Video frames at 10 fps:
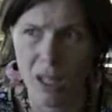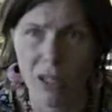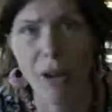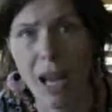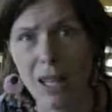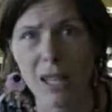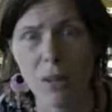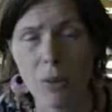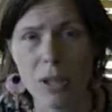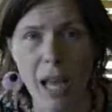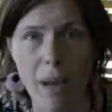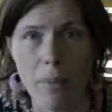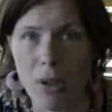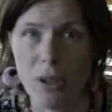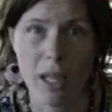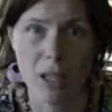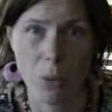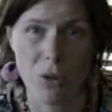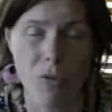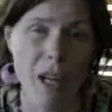the reality was that most days I
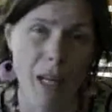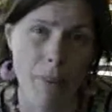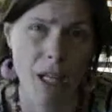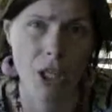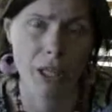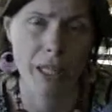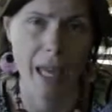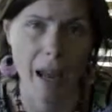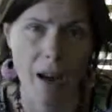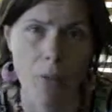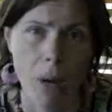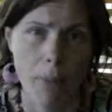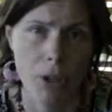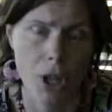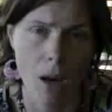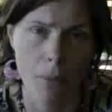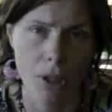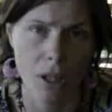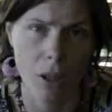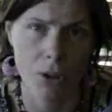wasn't really managing to get out of my
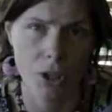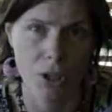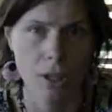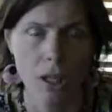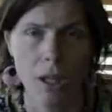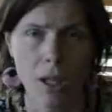pyjamas and I was just